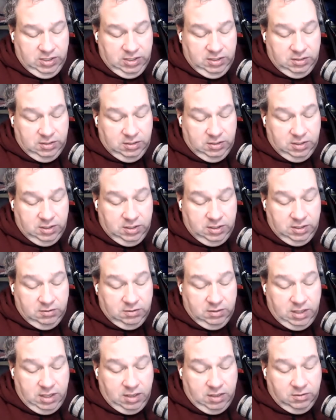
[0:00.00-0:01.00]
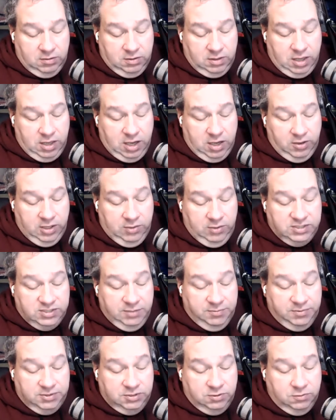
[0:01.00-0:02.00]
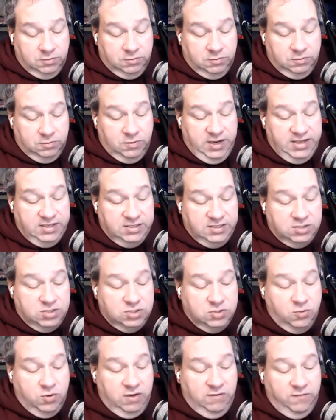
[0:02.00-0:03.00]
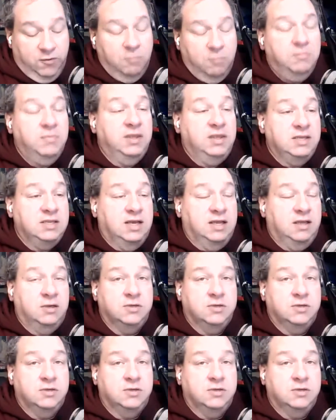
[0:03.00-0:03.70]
and how he was able to raise $24 million